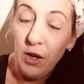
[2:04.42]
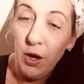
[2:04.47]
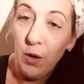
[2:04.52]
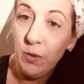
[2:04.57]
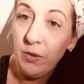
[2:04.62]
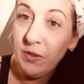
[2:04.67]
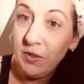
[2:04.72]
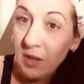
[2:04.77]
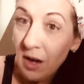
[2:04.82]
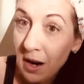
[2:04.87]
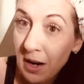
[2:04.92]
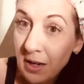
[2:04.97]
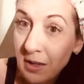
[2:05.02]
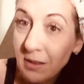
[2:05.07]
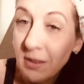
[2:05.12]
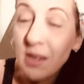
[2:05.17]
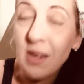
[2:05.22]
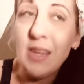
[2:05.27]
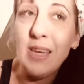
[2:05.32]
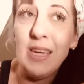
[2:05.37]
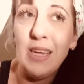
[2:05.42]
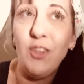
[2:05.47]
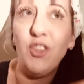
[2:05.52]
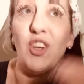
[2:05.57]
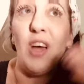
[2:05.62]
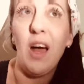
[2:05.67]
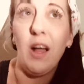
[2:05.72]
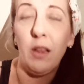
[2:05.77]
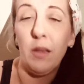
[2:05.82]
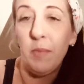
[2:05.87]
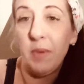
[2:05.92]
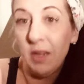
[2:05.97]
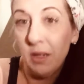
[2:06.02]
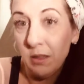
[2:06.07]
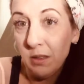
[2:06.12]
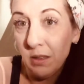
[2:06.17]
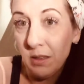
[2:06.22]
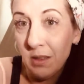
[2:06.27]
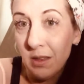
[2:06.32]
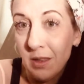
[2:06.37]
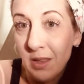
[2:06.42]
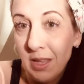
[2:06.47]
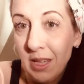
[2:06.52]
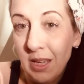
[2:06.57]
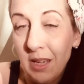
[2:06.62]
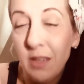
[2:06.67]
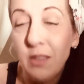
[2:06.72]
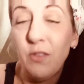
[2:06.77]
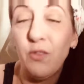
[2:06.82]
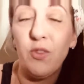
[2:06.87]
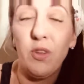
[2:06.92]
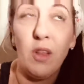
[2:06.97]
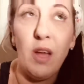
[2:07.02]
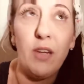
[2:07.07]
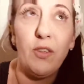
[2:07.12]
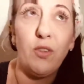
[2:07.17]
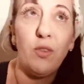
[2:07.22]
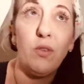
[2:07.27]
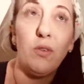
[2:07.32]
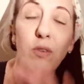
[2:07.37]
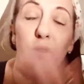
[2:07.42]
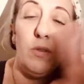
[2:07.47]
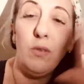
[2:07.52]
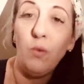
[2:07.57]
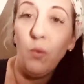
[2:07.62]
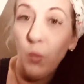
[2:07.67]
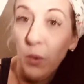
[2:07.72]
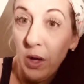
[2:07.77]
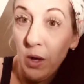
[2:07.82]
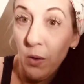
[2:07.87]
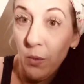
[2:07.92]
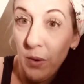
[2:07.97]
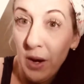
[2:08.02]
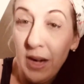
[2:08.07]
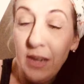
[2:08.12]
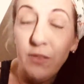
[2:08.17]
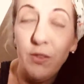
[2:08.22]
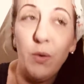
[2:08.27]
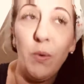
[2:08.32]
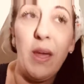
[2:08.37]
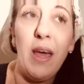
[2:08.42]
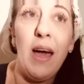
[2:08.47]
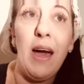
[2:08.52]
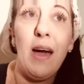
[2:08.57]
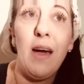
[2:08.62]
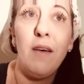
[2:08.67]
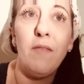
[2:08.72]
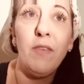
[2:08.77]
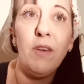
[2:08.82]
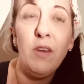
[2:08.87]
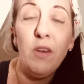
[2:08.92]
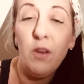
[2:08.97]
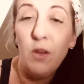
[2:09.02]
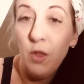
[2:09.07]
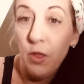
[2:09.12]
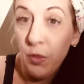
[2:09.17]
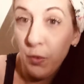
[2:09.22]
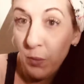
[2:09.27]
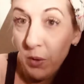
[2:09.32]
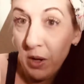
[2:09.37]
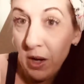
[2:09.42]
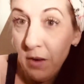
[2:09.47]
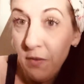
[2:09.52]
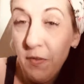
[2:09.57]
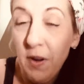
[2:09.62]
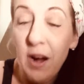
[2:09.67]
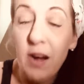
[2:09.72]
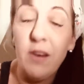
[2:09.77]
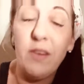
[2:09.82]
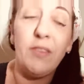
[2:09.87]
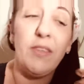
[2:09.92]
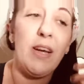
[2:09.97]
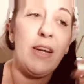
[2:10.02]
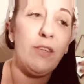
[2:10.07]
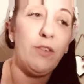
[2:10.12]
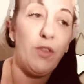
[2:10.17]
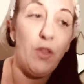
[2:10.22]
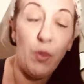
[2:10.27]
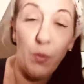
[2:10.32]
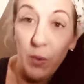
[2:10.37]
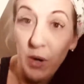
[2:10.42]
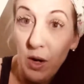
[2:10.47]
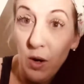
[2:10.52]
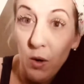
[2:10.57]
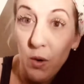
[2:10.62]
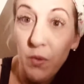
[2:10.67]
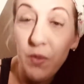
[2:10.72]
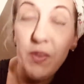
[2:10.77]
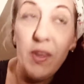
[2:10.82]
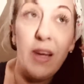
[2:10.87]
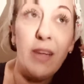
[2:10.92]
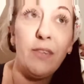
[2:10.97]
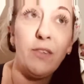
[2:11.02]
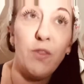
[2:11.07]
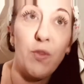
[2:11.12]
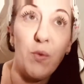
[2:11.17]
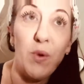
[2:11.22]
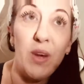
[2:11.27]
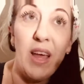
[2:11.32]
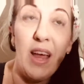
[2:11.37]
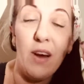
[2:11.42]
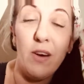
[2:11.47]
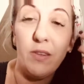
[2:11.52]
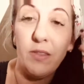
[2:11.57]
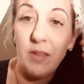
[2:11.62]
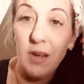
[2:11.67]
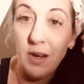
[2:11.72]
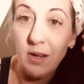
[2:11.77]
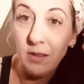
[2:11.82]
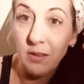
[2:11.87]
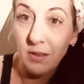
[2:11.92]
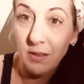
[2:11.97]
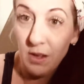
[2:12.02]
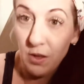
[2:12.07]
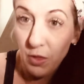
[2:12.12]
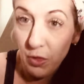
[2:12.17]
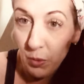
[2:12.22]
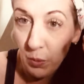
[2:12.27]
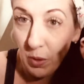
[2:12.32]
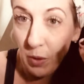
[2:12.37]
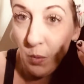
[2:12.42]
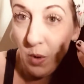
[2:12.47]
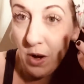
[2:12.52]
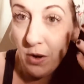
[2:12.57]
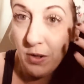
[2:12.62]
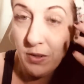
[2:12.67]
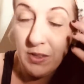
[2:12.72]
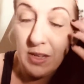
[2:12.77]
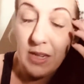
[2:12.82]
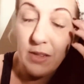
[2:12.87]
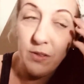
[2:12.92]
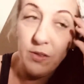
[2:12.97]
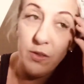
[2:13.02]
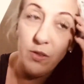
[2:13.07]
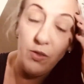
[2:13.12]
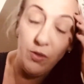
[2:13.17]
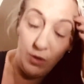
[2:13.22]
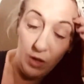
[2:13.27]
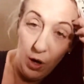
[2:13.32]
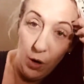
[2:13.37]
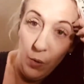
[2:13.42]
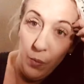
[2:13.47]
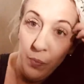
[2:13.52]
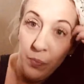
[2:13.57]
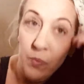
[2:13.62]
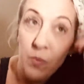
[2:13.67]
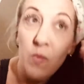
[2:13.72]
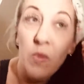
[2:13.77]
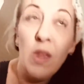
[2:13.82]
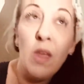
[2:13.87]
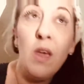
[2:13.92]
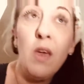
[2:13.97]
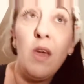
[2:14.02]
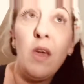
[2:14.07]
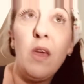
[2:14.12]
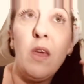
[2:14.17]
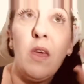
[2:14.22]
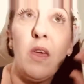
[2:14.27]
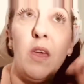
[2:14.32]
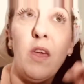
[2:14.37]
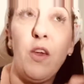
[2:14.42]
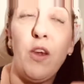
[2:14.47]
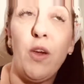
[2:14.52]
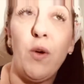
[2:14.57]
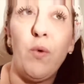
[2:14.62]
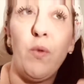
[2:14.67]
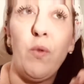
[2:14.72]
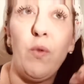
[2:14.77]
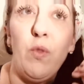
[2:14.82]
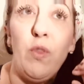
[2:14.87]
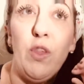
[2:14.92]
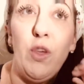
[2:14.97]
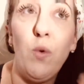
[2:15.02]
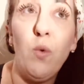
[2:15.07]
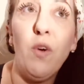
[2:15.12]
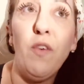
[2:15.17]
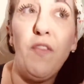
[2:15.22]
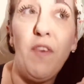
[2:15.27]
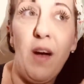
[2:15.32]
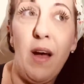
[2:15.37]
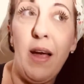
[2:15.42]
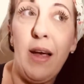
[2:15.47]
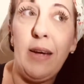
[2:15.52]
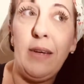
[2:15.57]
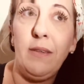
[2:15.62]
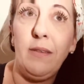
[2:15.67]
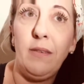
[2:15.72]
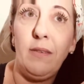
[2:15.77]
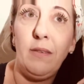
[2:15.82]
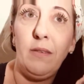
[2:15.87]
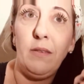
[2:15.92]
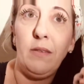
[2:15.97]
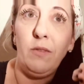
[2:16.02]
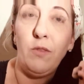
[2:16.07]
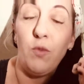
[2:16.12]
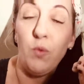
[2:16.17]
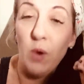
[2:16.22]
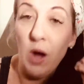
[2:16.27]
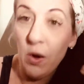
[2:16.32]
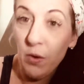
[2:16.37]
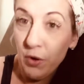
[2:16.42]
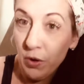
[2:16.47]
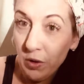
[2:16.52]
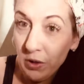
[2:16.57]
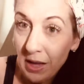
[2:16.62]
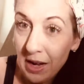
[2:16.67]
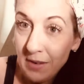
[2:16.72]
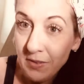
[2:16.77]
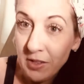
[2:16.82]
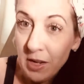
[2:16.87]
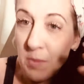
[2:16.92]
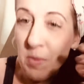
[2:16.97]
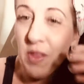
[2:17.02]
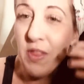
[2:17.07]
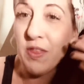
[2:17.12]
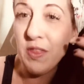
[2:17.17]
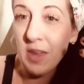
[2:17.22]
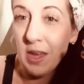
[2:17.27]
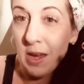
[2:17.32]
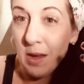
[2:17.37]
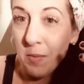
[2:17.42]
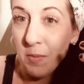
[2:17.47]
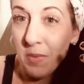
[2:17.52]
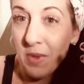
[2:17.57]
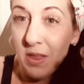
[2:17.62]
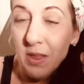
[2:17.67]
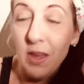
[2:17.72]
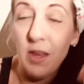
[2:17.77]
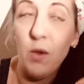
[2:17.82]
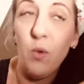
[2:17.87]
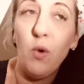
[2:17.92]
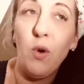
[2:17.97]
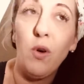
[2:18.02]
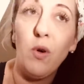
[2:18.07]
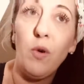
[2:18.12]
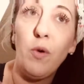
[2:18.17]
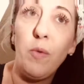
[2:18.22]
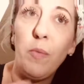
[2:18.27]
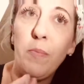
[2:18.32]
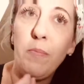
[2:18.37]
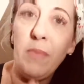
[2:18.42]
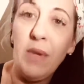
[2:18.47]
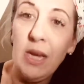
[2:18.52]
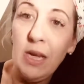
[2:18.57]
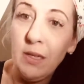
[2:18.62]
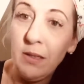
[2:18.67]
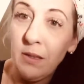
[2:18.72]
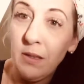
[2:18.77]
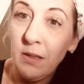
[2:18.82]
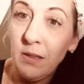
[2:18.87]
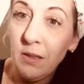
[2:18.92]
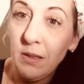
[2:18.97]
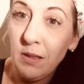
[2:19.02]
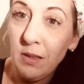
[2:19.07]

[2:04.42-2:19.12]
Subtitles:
signs in each element in the astrological wheel, right? So we have 3 fire signs, 3 earth signs, 3 air signs, and 3 water signs. So, you will find throughout your lifetime a theme that you will meet,